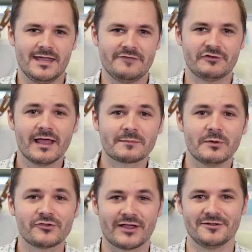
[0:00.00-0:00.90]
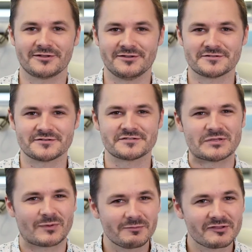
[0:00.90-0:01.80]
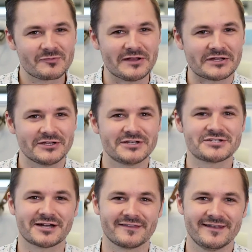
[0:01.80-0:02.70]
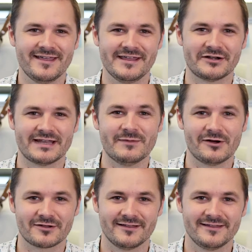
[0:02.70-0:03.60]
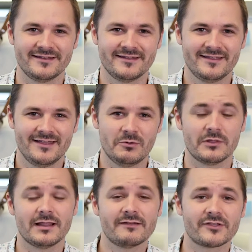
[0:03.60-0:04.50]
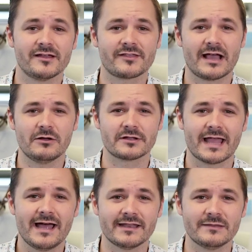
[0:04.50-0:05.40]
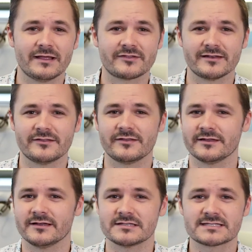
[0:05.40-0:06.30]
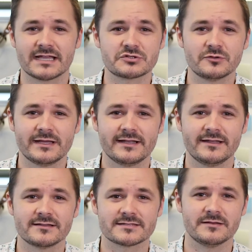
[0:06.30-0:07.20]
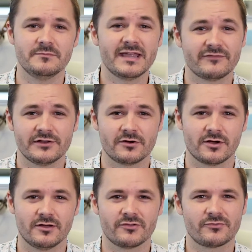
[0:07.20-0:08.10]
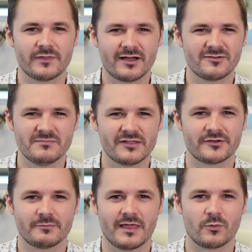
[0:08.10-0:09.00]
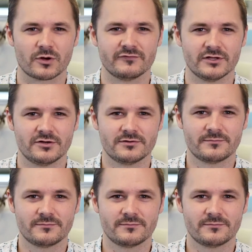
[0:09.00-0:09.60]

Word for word: If you're like most Outlook users, you probably spend a good chunk of the day in your email client. Well, the Lifesize Outlook add-in makes it easy to schedule meetings and make video calls without messing up that workflow.